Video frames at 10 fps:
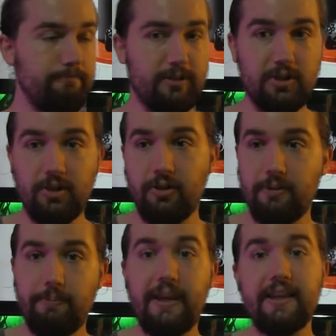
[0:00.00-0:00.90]

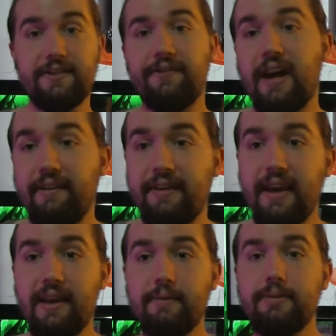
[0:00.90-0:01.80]
certain PS5
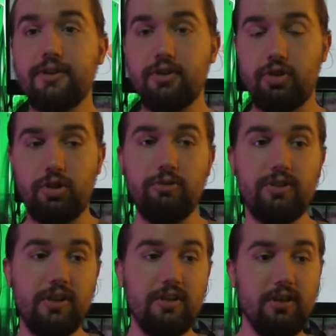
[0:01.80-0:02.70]
games,
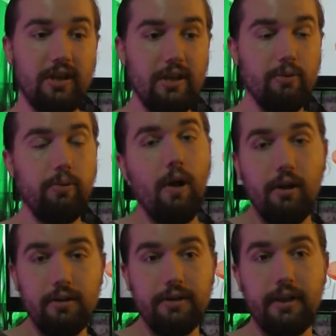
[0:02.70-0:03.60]
choosing the
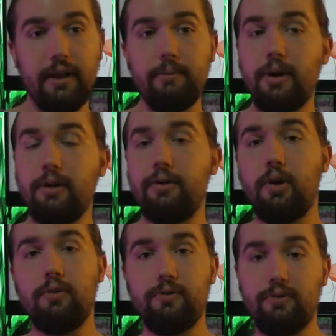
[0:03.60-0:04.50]
quality mode
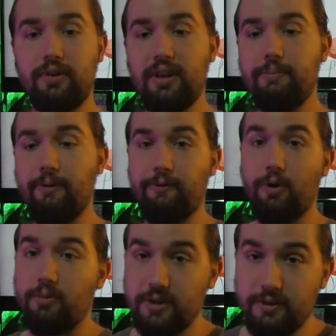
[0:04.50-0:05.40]
over the
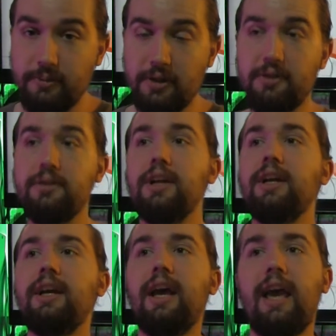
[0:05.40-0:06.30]
performance mode,
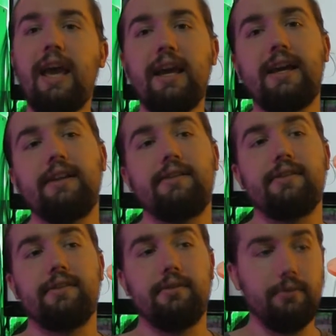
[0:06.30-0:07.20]
and
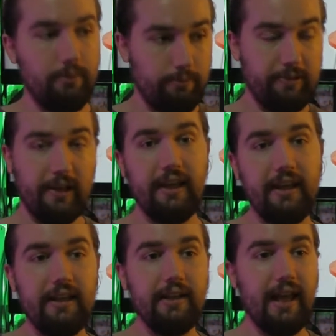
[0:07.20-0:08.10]

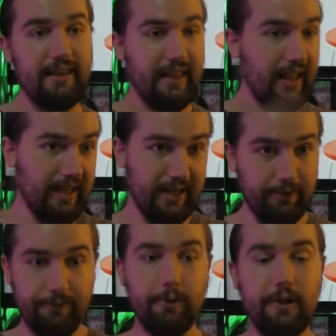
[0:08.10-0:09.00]
playing at the
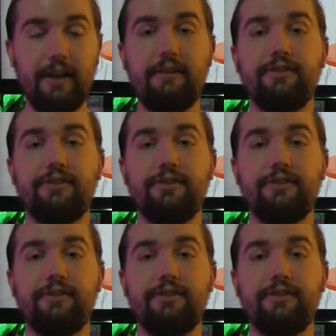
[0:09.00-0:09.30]
higher 4K